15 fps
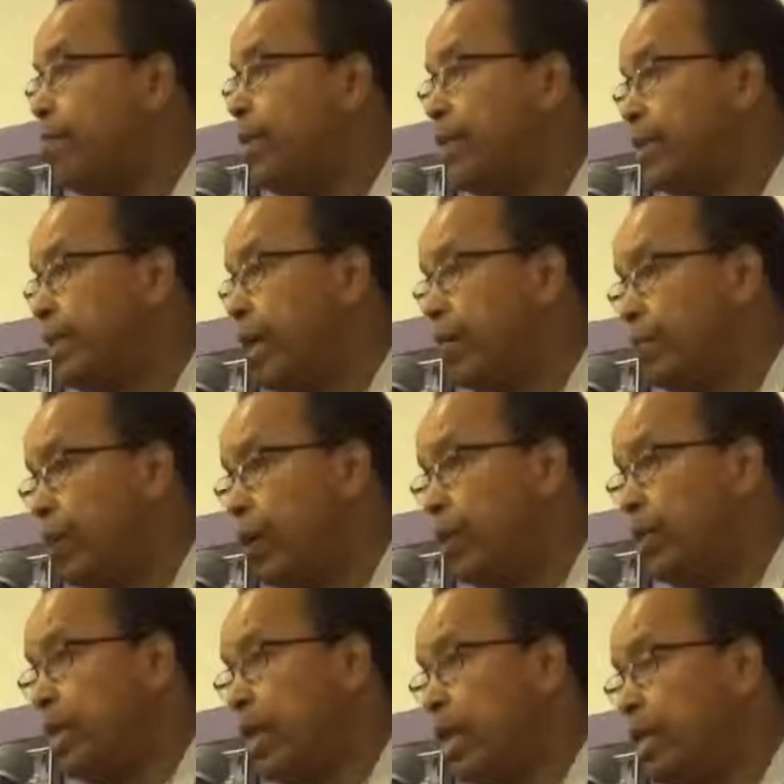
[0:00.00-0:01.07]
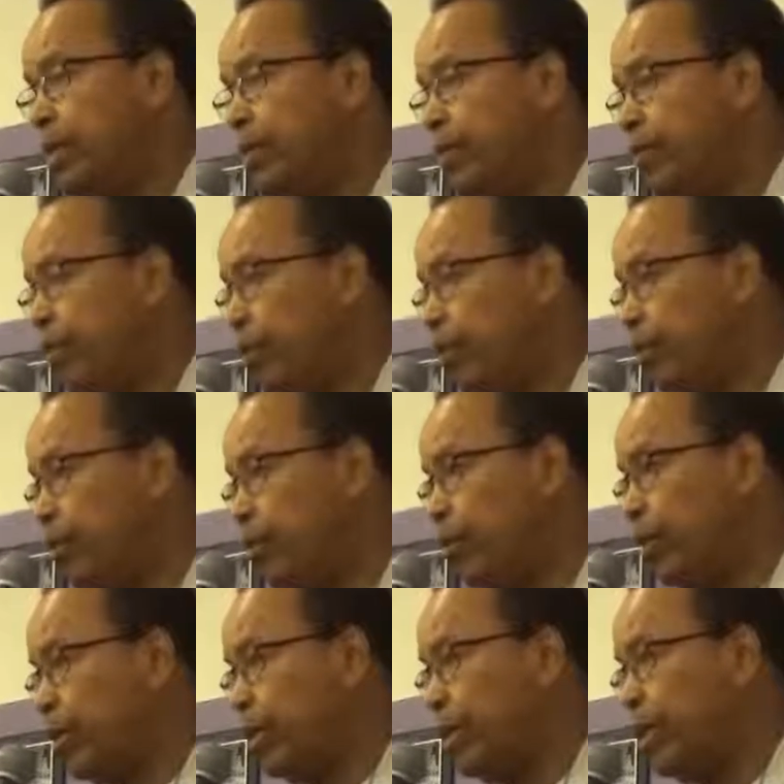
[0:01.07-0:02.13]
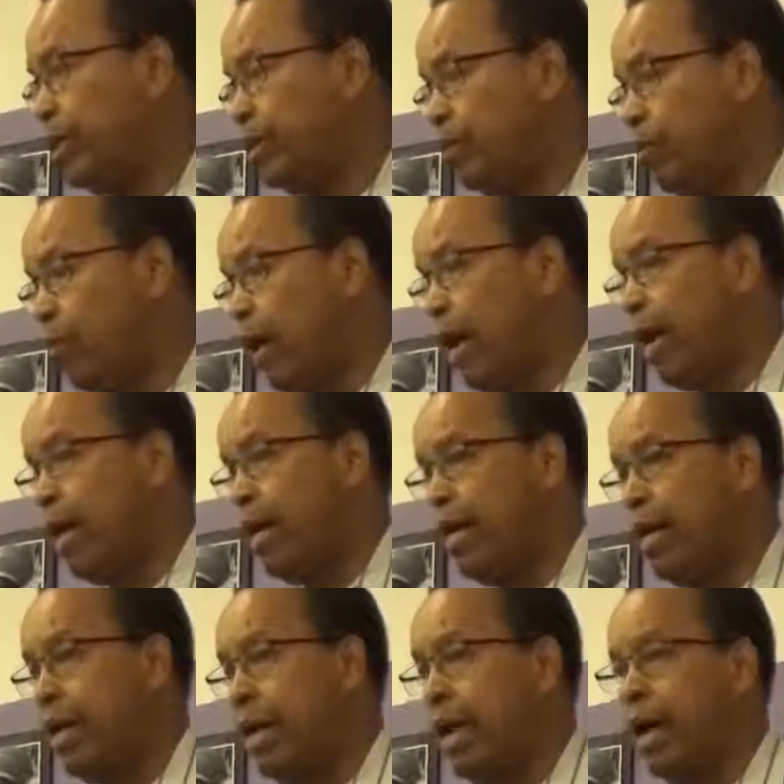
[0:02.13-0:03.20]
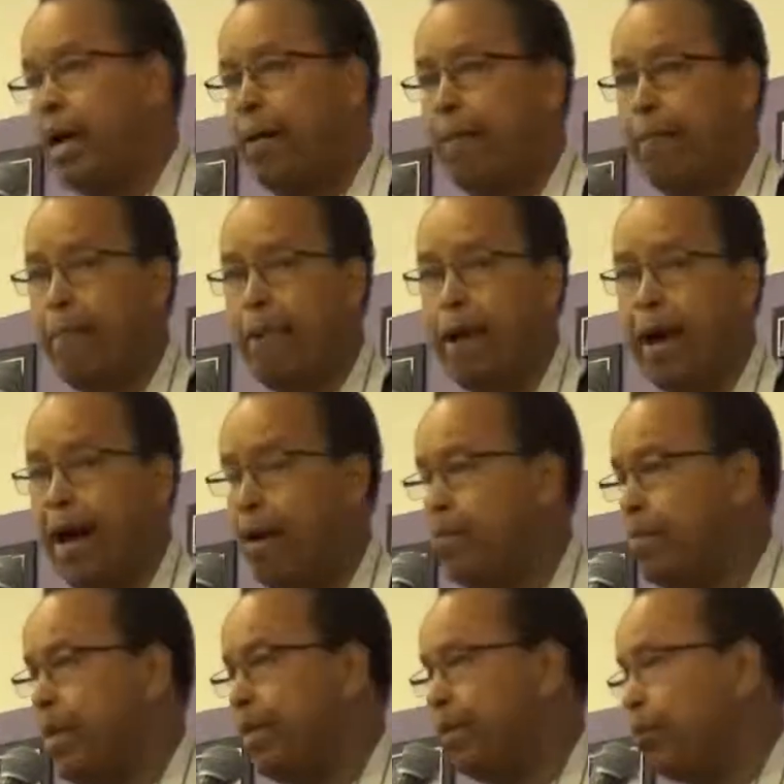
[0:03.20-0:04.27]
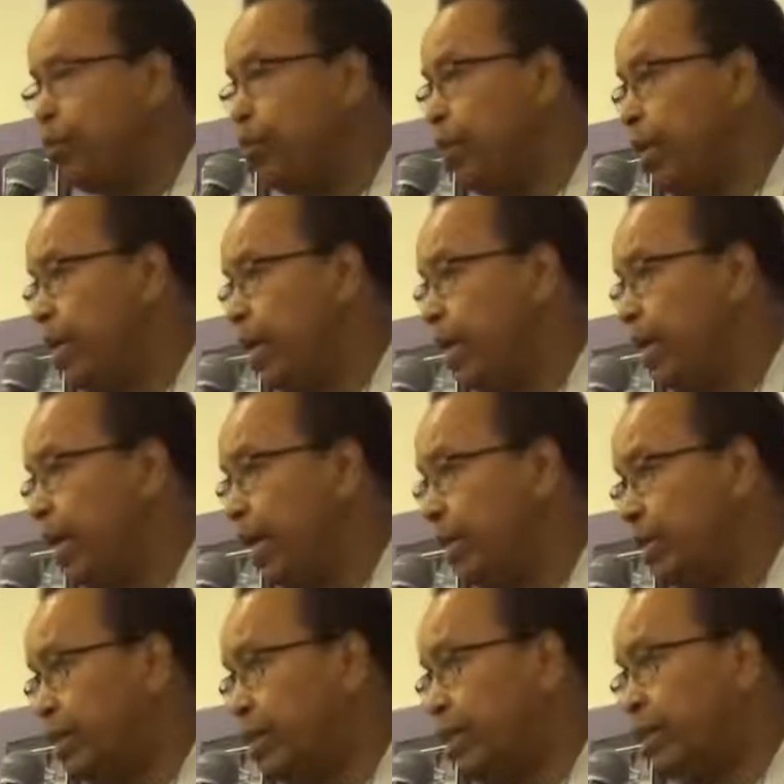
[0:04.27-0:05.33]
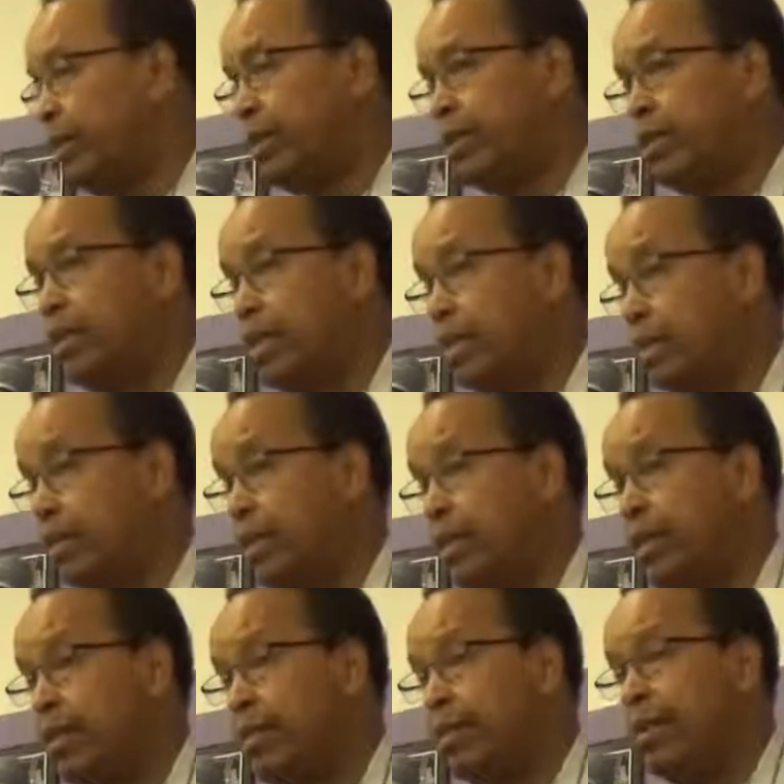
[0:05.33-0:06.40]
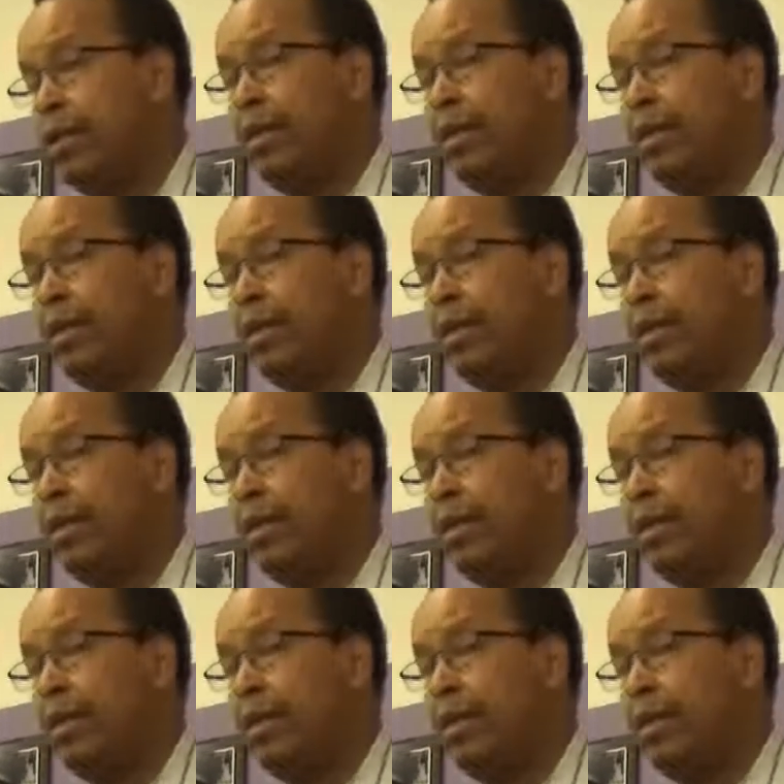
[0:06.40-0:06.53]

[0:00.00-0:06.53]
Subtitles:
must apologize for two reasons. One, I meant to be here at 6:30.